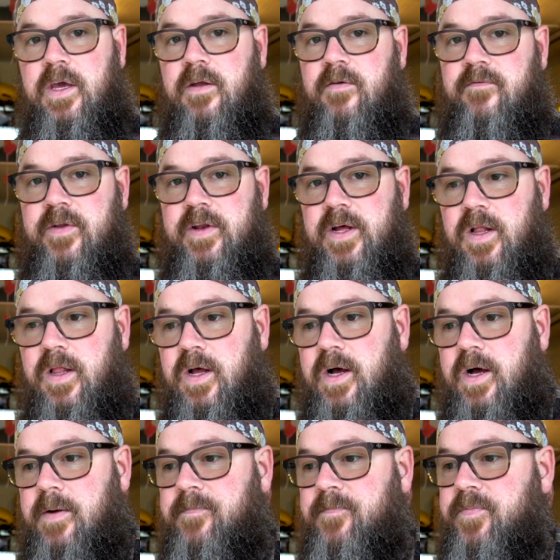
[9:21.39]
and
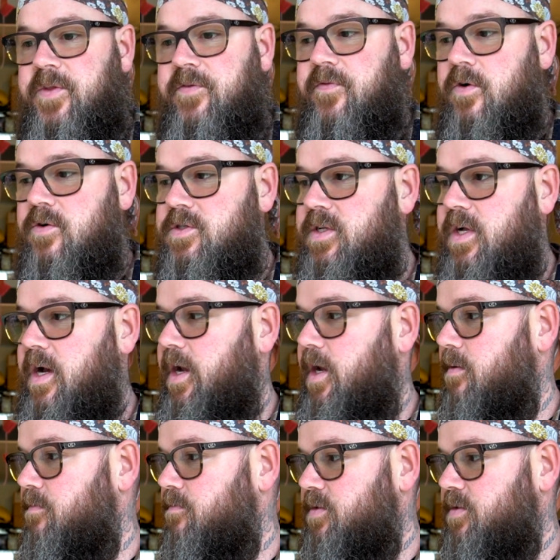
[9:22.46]
vanilla the first night.